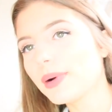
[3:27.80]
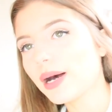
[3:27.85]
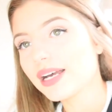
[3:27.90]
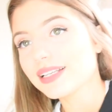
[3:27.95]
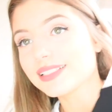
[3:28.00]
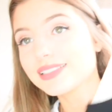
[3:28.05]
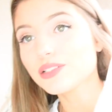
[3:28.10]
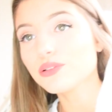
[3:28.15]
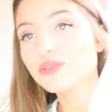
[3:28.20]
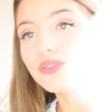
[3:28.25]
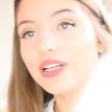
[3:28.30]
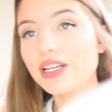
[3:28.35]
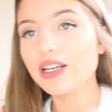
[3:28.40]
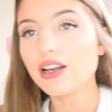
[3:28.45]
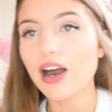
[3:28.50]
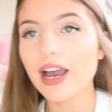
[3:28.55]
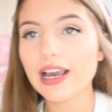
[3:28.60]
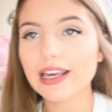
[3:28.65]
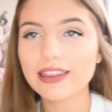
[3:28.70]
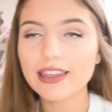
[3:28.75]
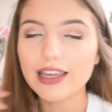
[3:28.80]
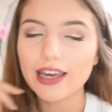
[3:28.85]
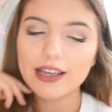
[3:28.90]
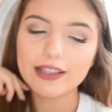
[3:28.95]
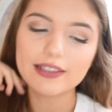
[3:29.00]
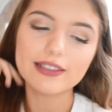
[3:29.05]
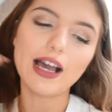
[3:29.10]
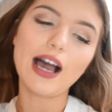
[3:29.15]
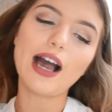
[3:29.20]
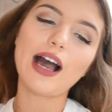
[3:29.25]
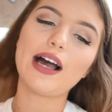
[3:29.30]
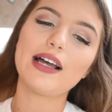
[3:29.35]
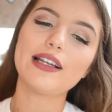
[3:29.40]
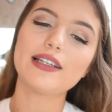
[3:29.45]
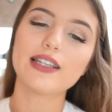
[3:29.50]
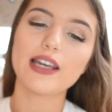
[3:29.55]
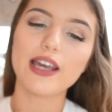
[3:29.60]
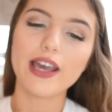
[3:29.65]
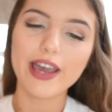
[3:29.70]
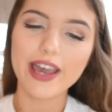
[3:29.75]
But I still really like this,
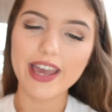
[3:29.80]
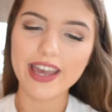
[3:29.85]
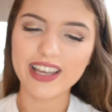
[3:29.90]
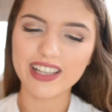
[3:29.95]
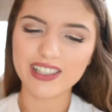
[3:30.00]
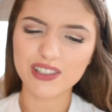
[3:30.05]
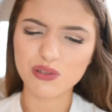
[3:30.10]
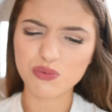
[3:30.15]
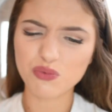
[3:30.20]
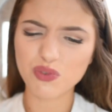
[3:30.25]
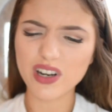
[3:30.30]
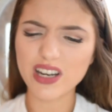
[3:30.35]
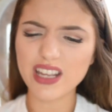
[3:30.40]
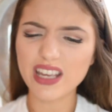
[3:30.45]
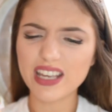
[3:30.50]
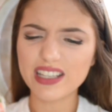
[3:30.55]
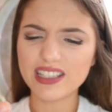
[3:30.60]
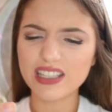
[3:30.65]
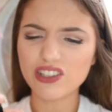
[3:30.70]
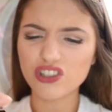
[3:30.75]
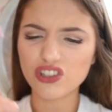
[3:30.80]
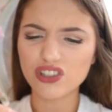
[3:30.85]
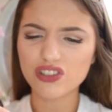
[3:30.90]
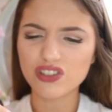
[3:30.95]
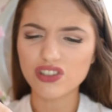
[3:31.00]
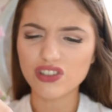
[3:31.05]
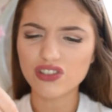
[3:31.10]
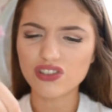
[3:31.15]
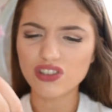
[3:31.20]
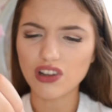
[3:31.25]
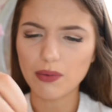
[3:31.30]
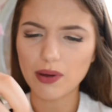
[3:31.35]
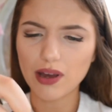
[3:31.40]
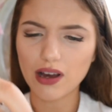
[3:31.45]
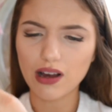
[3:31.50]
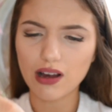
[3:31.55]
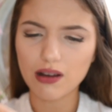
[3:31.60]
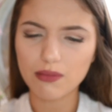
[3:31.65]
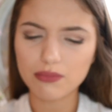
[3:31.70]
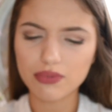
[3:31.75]
and it's really easy just to sew it
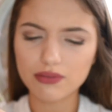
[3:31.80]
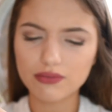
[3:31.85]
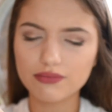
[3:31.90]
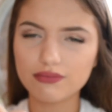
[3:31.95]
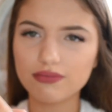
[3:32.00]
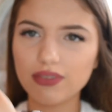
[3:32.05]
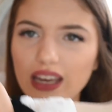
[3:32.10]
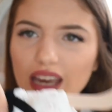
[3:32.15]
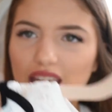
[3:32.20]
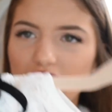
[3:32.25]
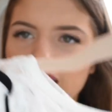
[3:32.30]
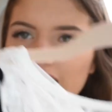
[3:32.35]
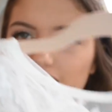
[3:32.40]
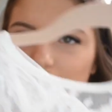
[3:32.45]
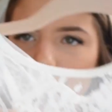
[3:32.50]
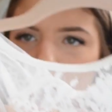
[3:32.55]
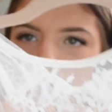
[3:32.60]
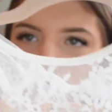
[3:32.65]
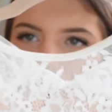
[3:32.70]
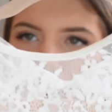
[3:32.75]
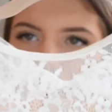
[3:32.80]
up here, to be